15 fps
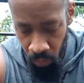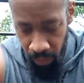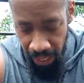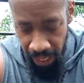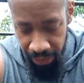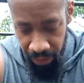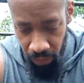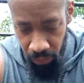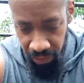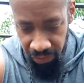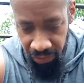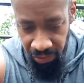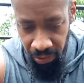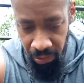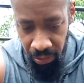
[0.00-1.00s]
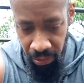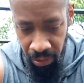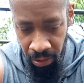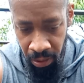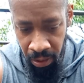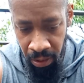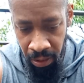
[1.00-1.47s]
what I noticed,
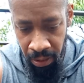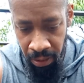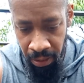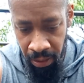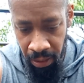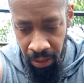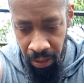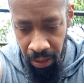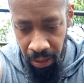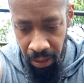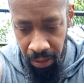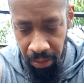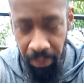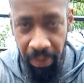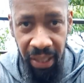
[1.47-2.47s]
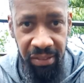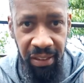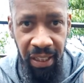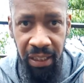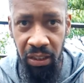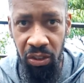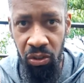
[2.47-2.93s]
the best
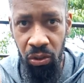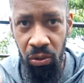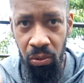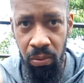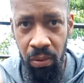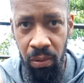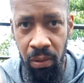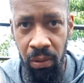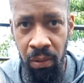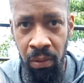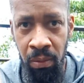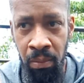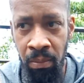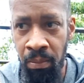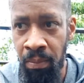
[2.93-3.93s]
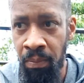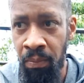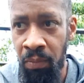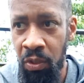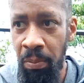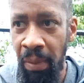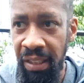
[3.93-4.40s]
thing to do,
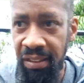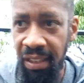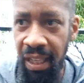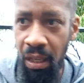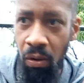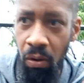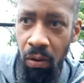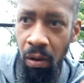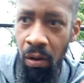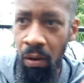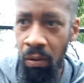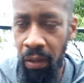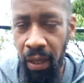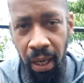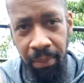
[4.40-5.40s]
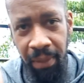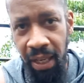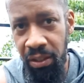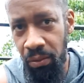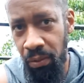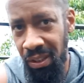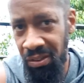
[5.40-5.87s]
you may say, oh, okay, I'm
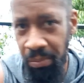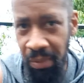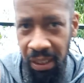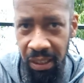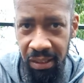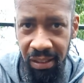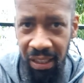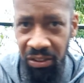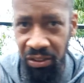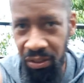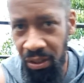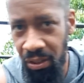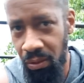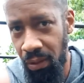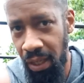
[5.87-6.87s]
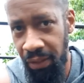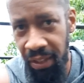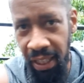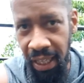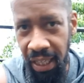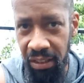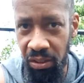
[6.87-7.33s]
not doing as many as I should, or I
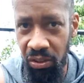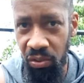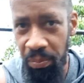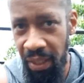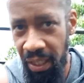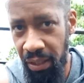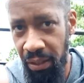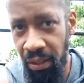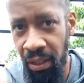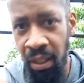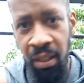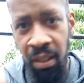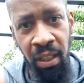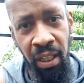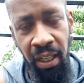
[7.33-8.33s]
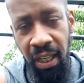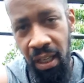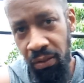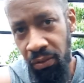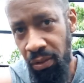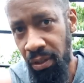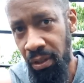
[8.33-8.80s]
think I should do better.
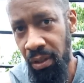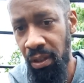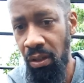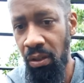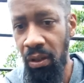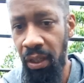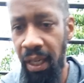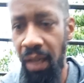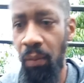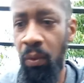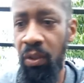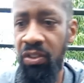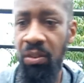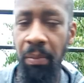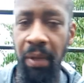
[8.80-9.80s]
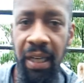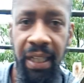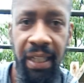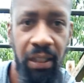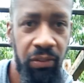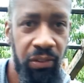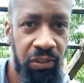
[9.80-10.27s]
Never look at what
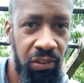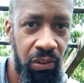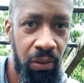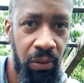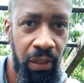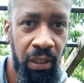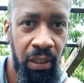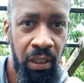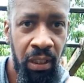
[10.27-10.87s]
somebody else is doing.